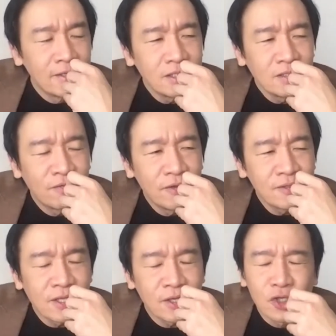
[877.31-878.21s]
this
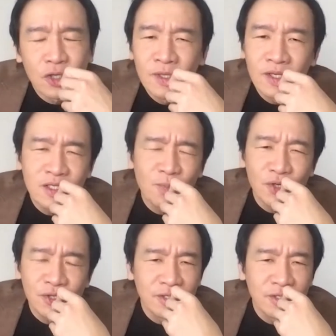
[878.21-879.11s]
feels like German
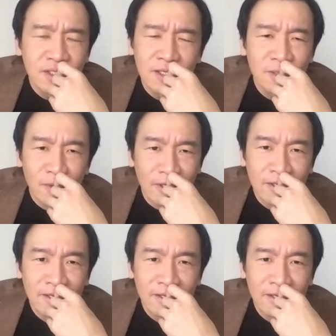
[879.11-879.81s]
expressionist cinema.